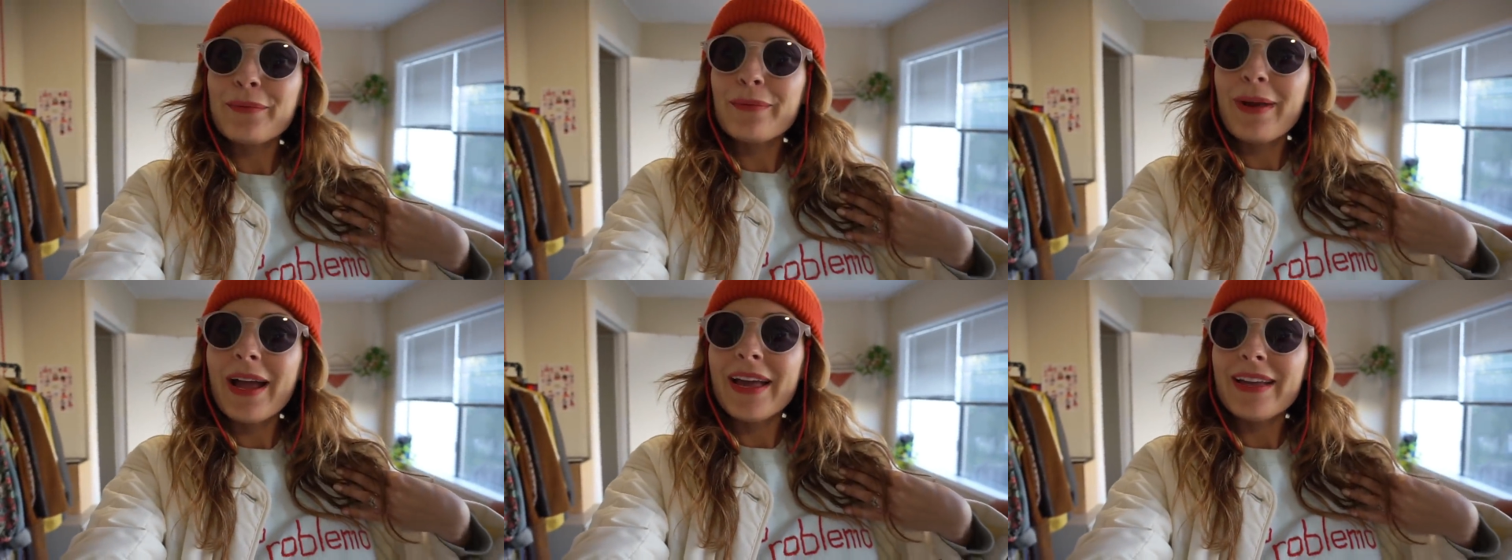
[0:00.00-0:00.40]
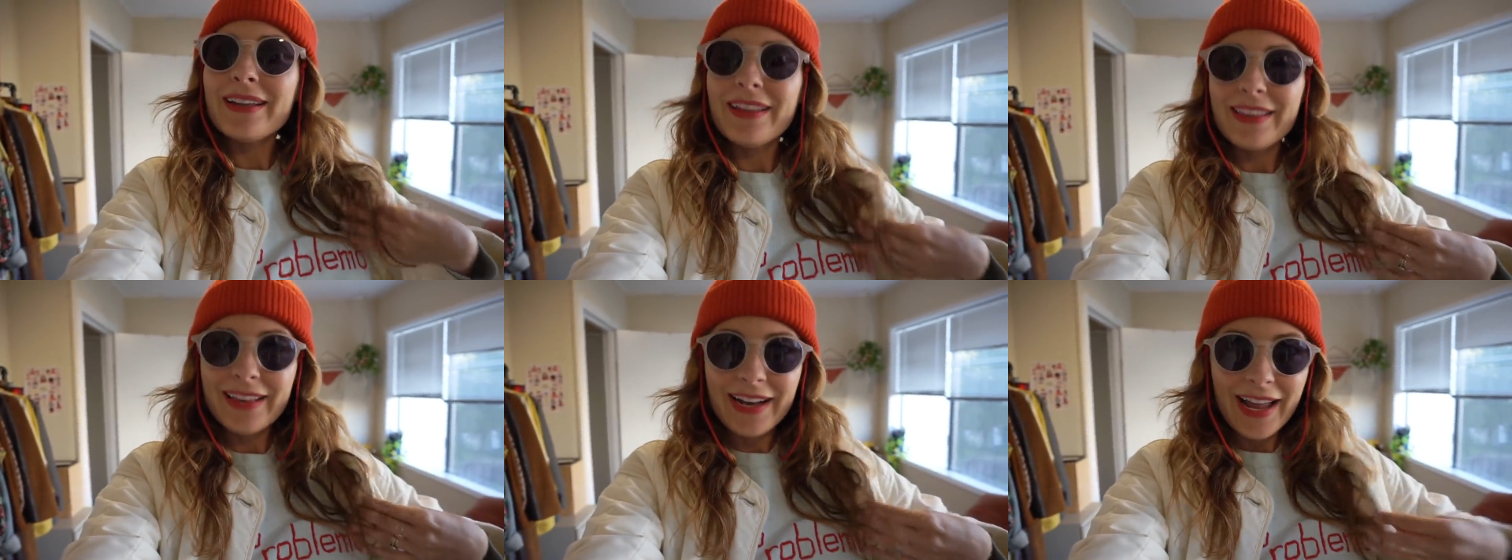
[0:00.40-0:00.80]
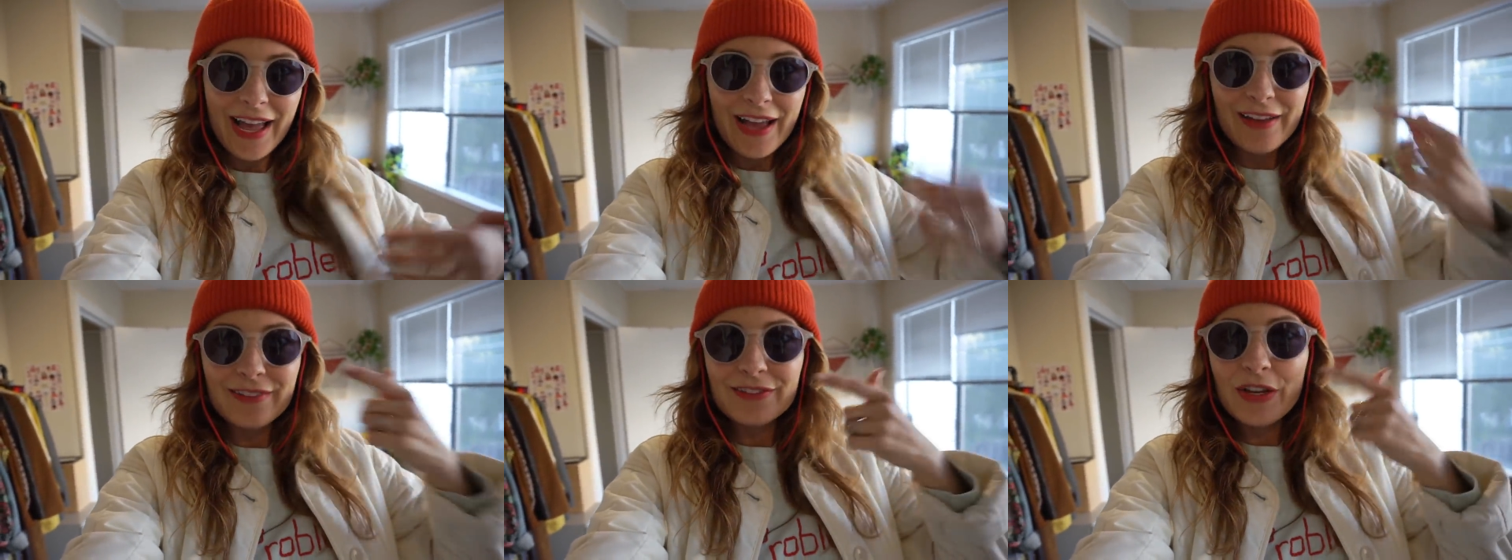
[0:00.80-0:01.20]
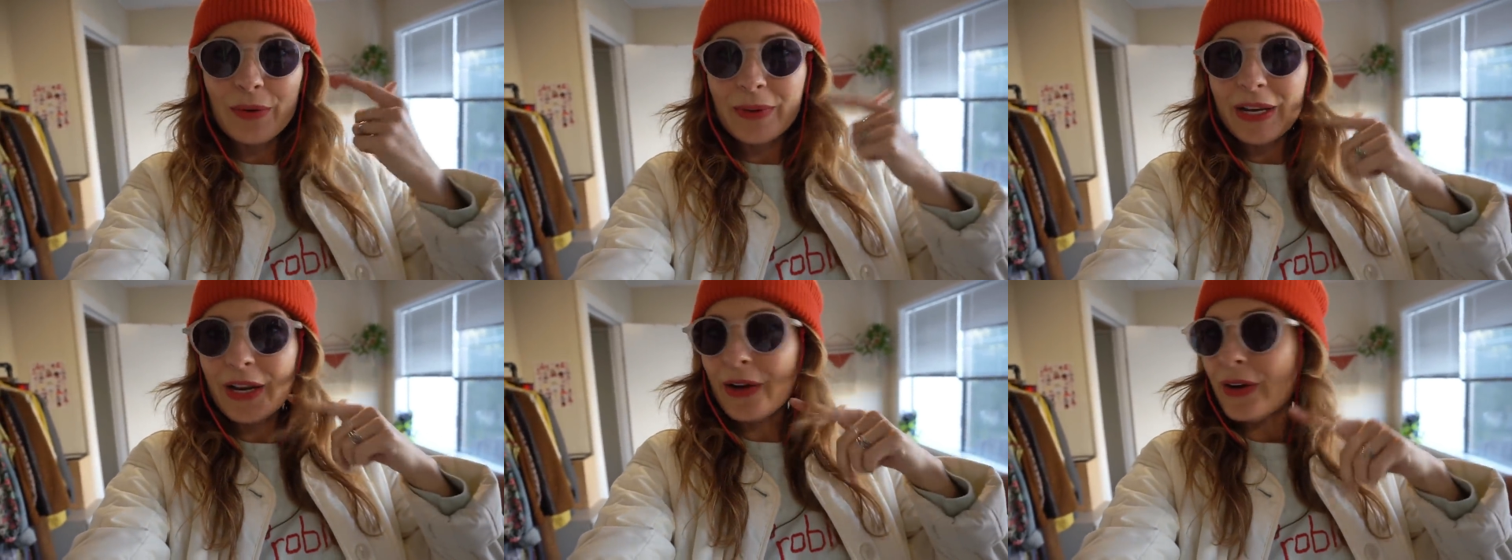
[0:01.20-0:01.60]
red that I have
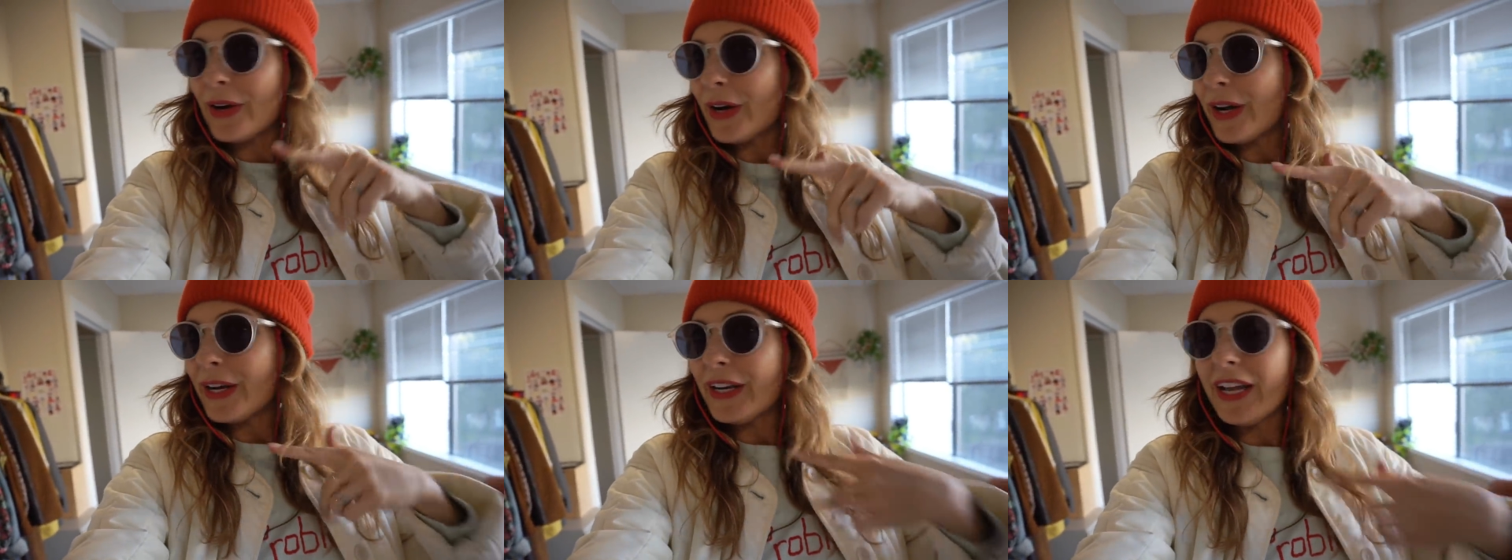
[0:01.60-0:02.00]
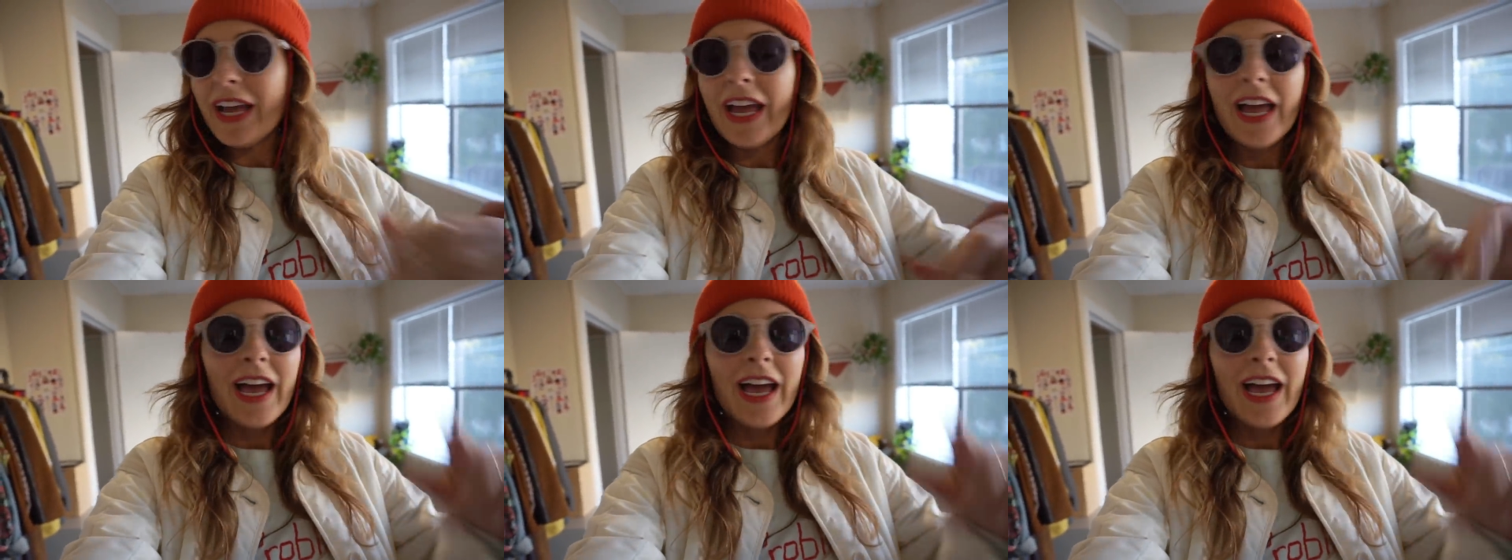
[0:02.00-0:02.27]
going on,